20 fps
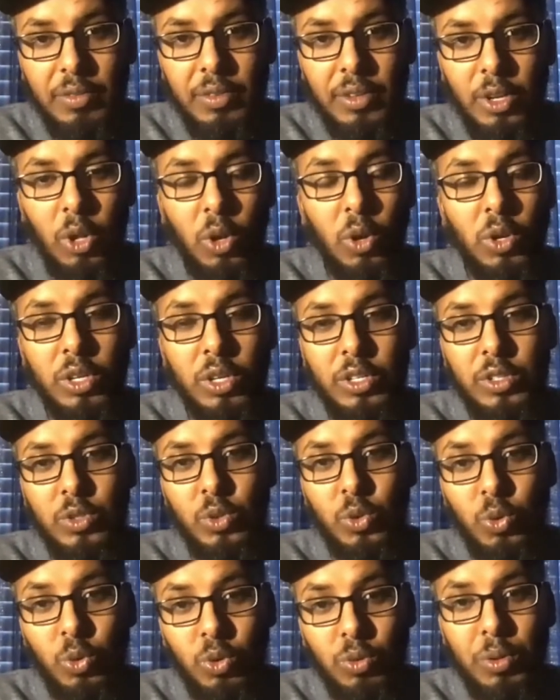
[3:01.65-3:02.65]
not only in
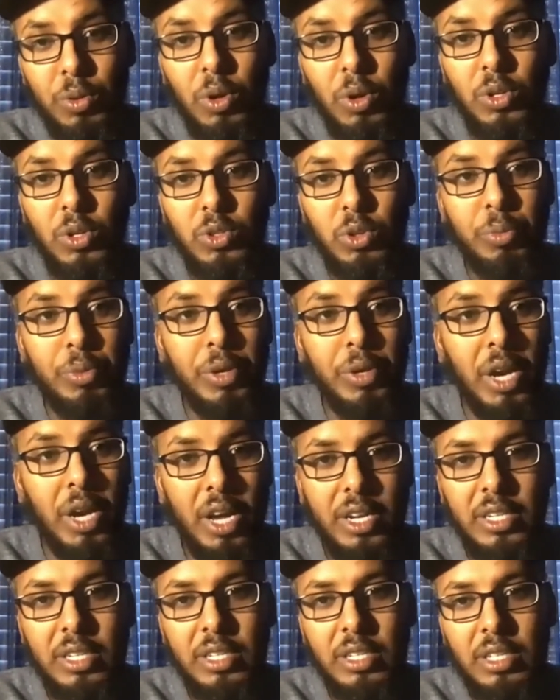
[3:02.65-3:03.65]
school, but also
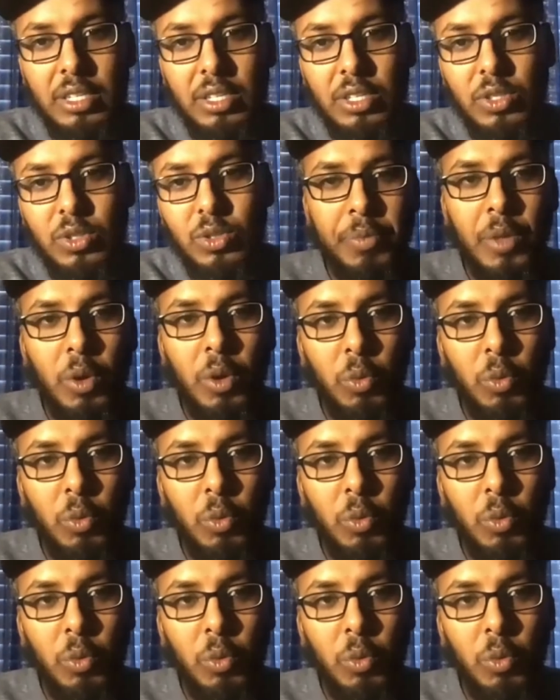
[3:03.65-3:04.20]
beyond school.